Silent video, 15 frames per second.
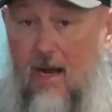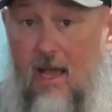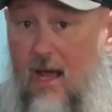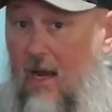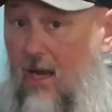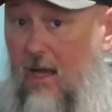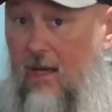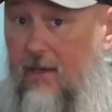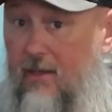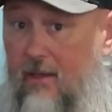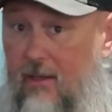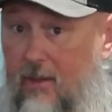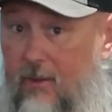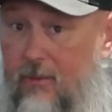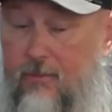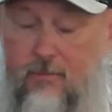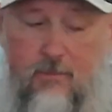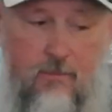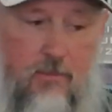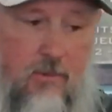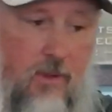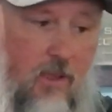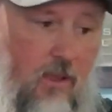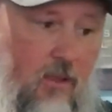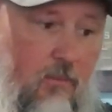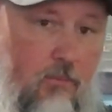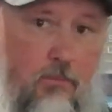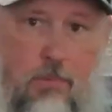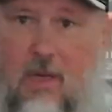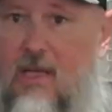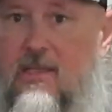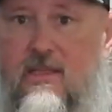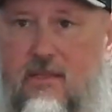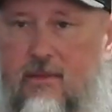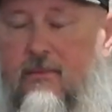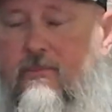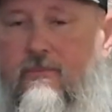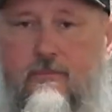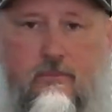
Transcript: I got a lot to do, plus,